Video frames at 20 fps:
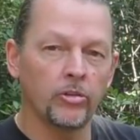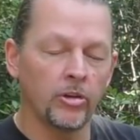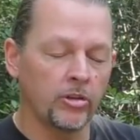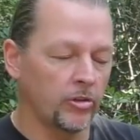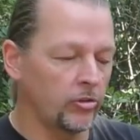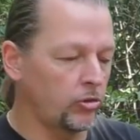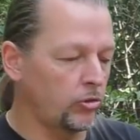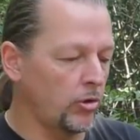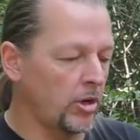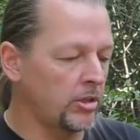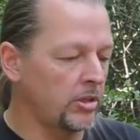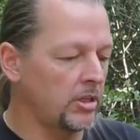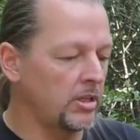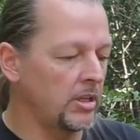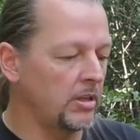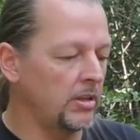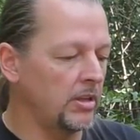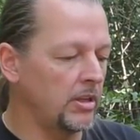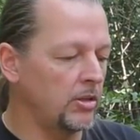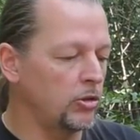are constructed
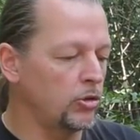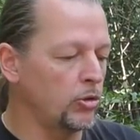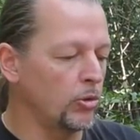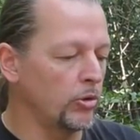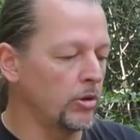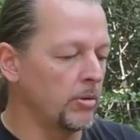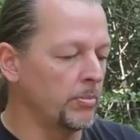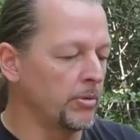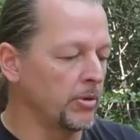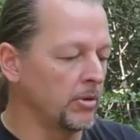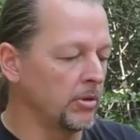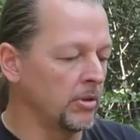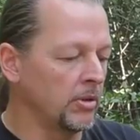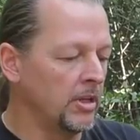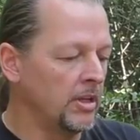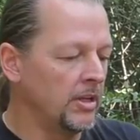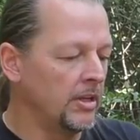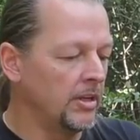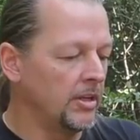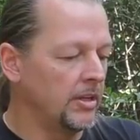in a durable,
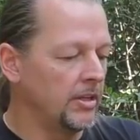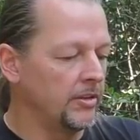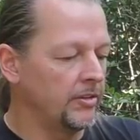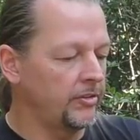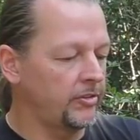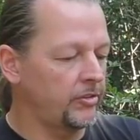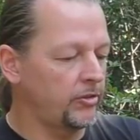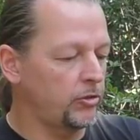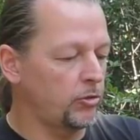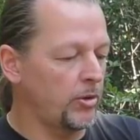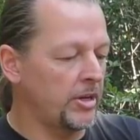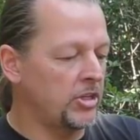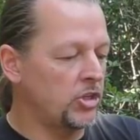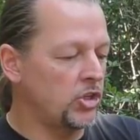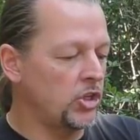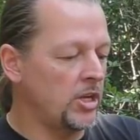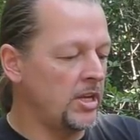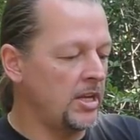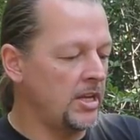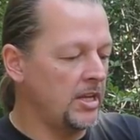
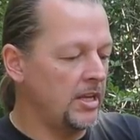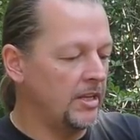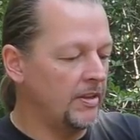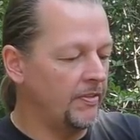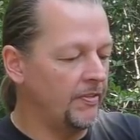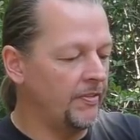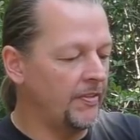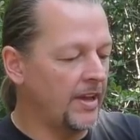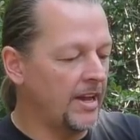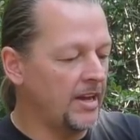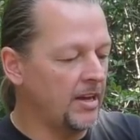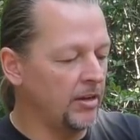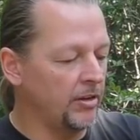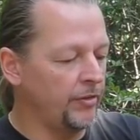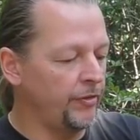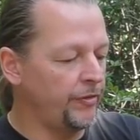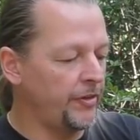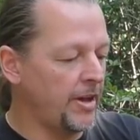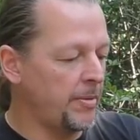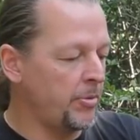stretchy
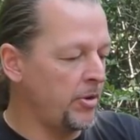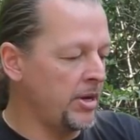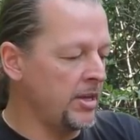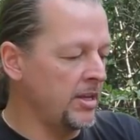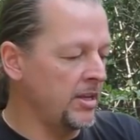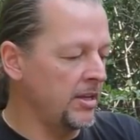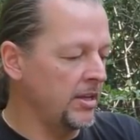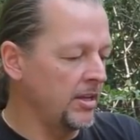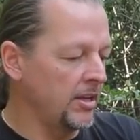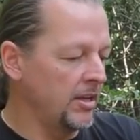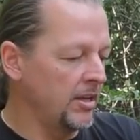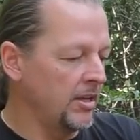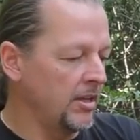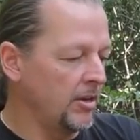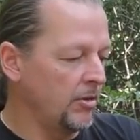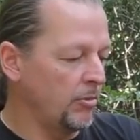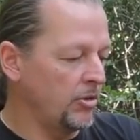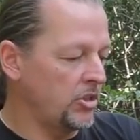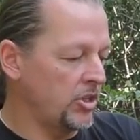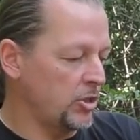nylon fabric,
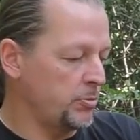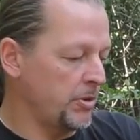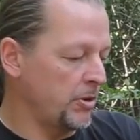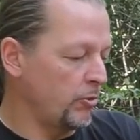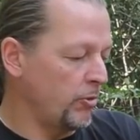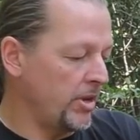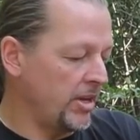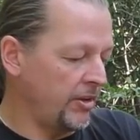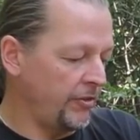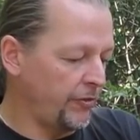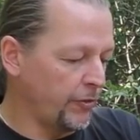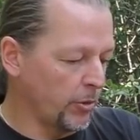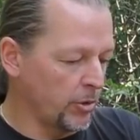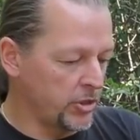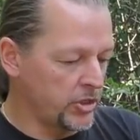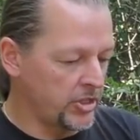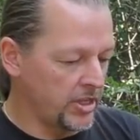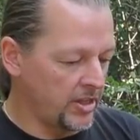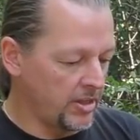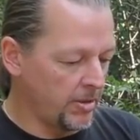which has been
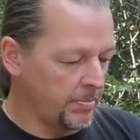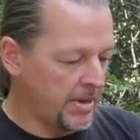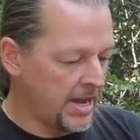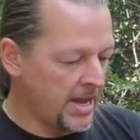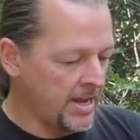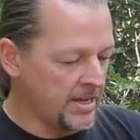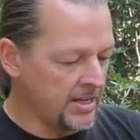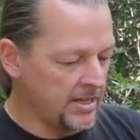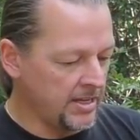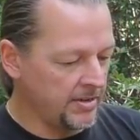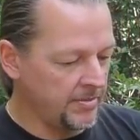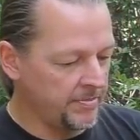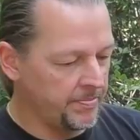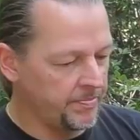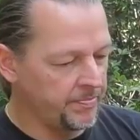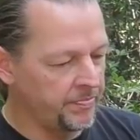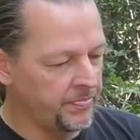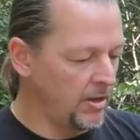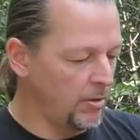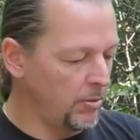reinforced in the back.
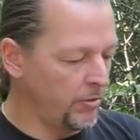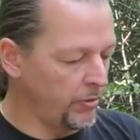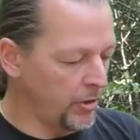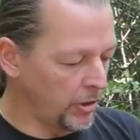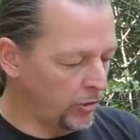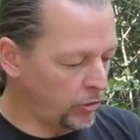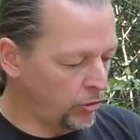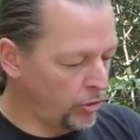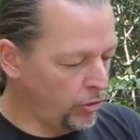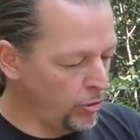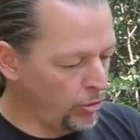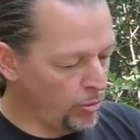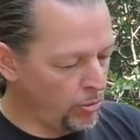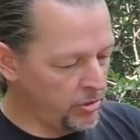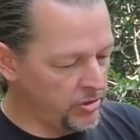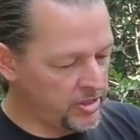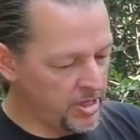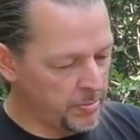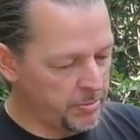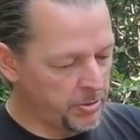We've got two
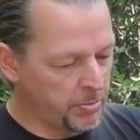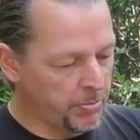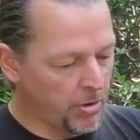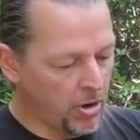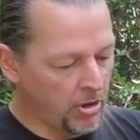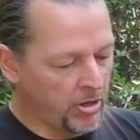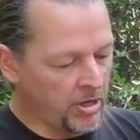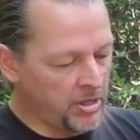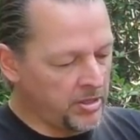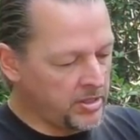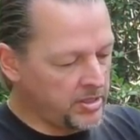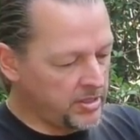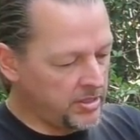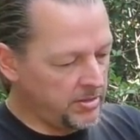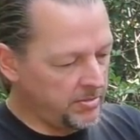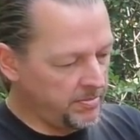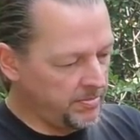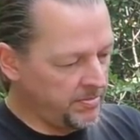zipped pockets,